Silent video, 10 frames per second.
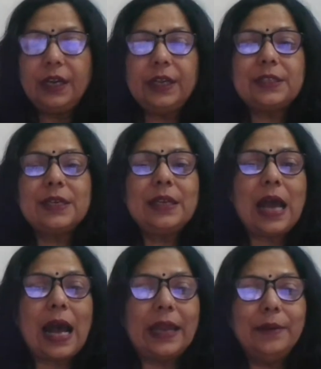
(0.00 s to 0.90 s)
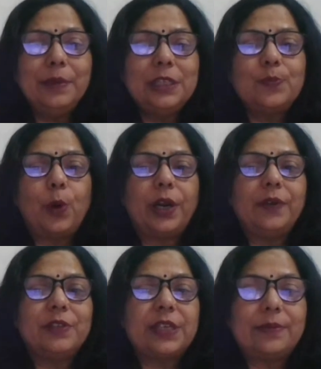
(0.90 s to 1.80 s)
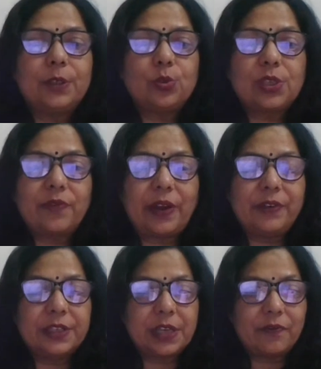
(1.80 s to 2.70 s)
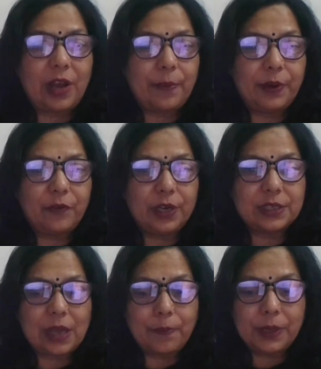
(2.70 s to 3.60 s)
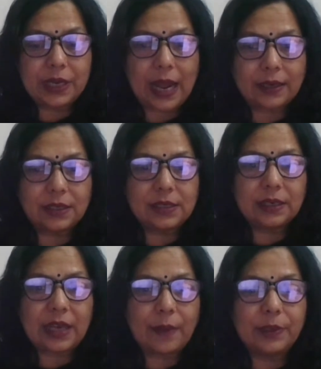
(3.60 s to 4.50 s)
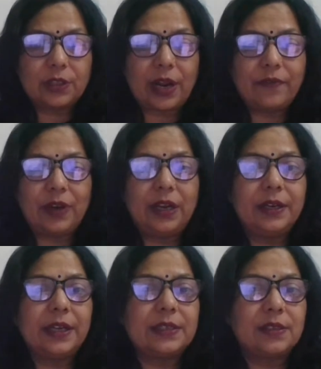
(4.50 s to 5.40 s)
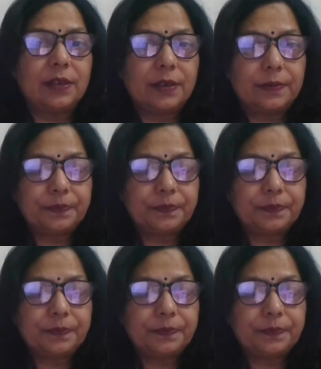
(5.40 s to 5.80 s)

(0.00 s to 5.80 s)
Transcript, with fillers: It's an animal's body which helps it to survive in its environment. For example, cactus and camel thrive well in desert.